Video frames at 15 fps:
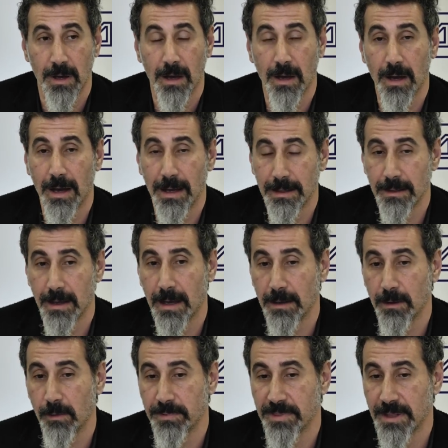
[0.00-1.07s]
I
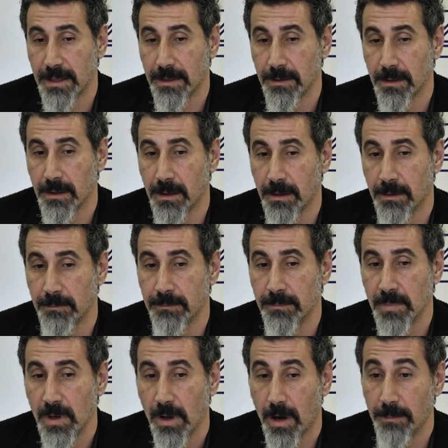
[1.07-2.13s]
hope that
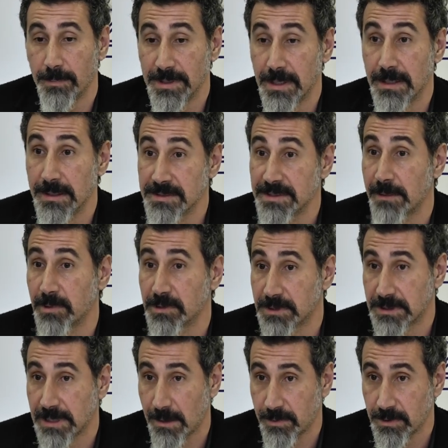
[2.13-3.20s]
Armenia is able to
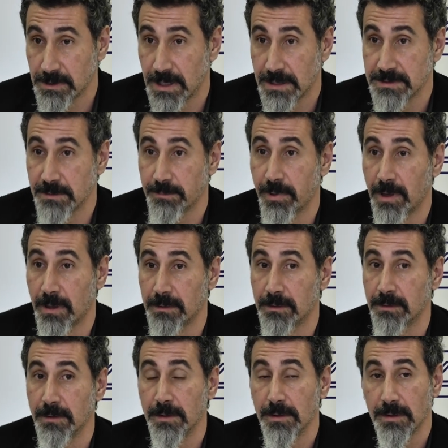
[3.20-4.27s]
capitalize
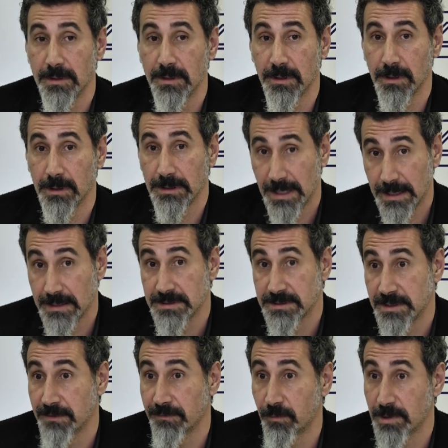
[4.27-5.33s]
upon the
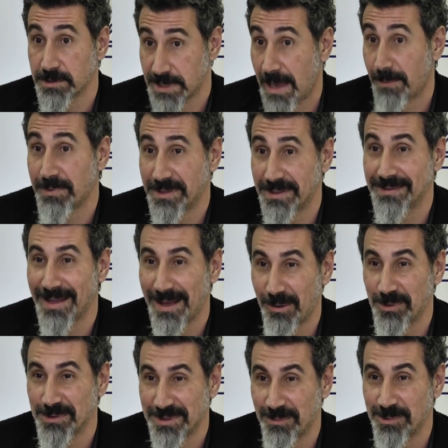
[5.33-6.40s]
legacy of what's happening now
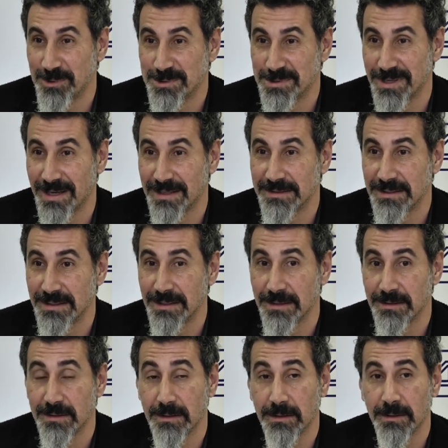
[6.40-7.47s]
with WCIT
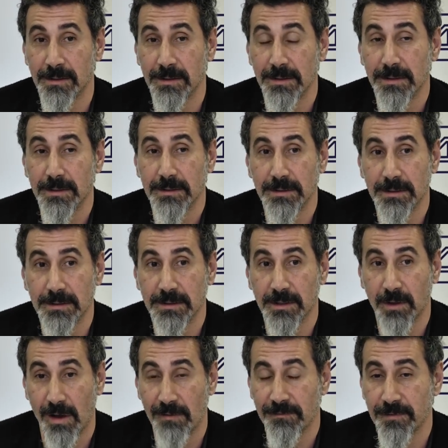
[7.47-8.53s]
and the
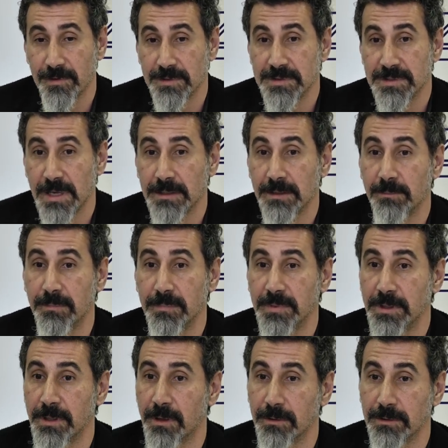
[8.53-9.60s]
conference and
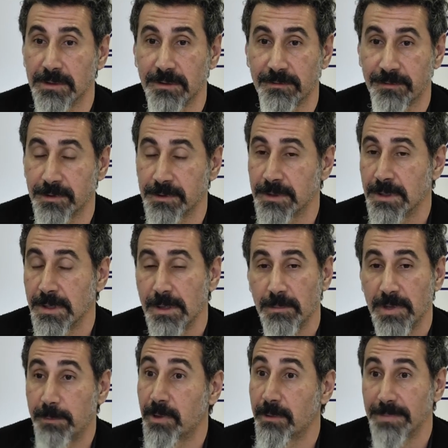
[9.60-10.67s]
the different
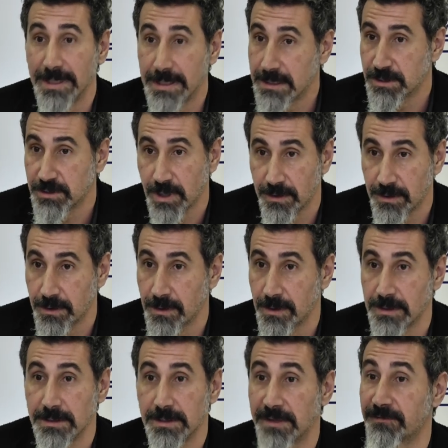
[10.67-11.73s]
people meeting each other
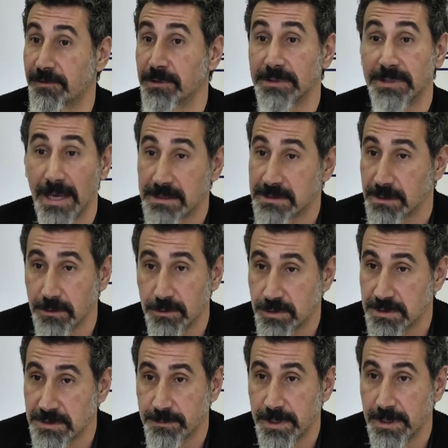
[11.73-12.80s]
and different tech
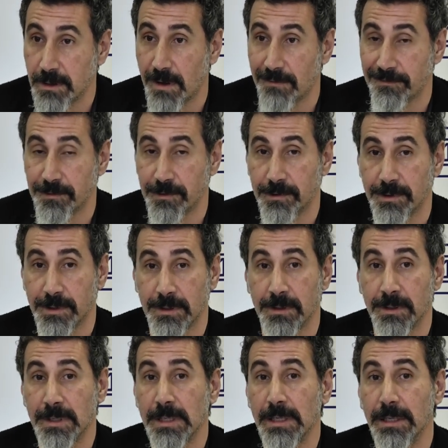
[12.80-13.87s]
solutions being offered. And,
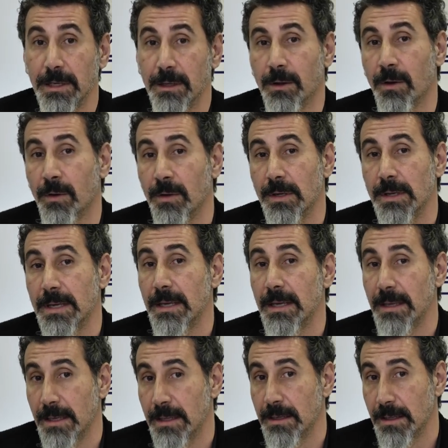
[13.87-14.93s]
you know,
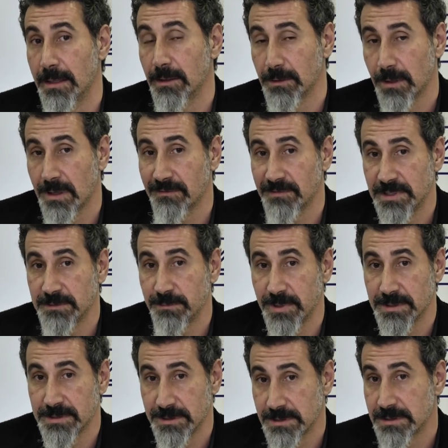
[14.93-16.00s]
in a lot of these
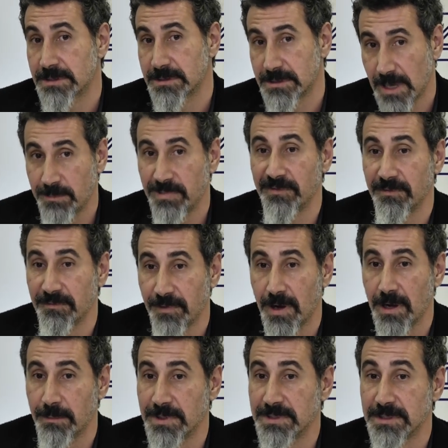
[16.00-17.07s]
business type of
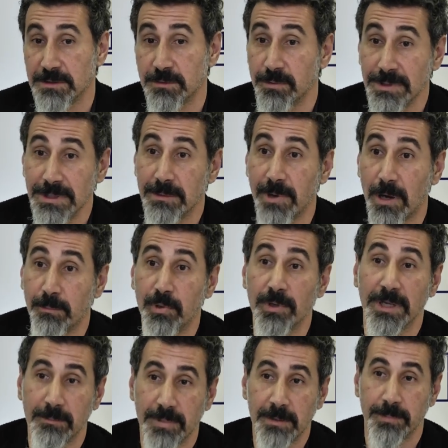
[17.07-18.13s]
environments, it's really about
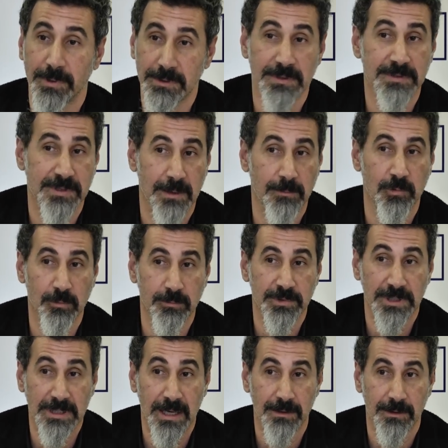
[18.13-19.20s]
putting people in the same room
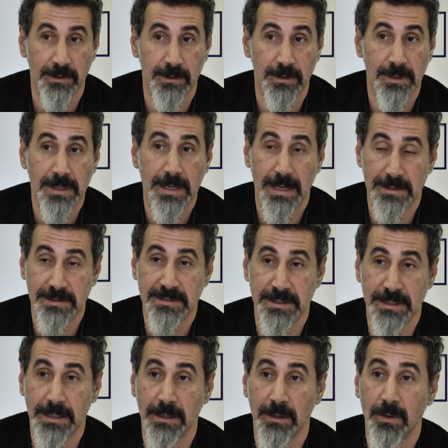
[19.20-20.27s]
together and
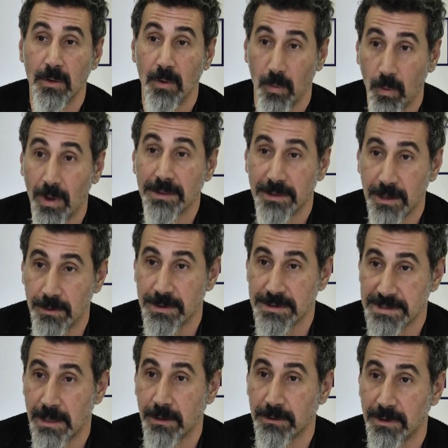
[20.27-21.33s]
seeing what there
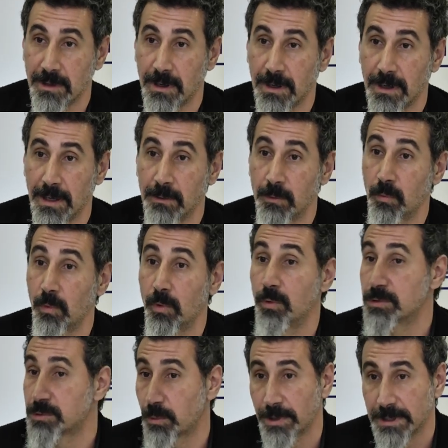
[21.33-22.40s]
is out there and
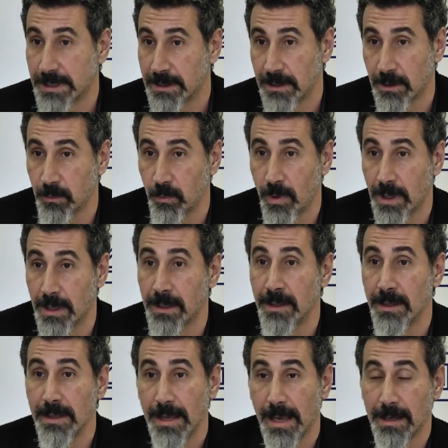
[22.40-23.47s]
who's working on what.
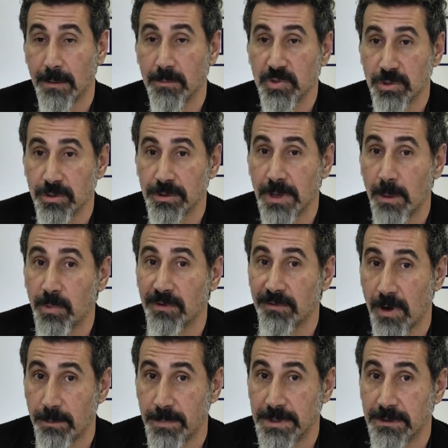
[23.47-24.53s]
And I'm sure a number of
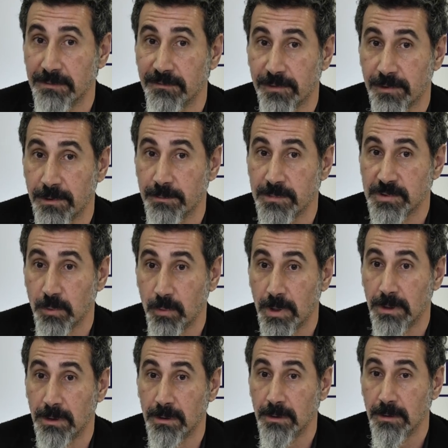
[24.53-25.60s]
Armenian firms
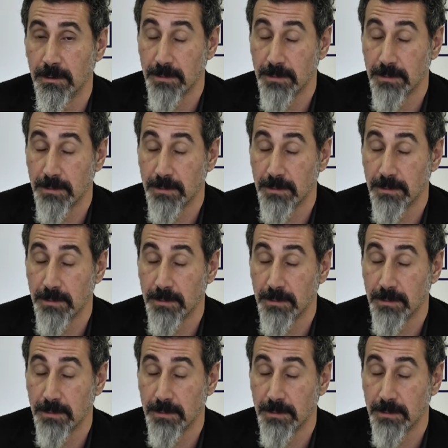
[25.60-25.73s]
will,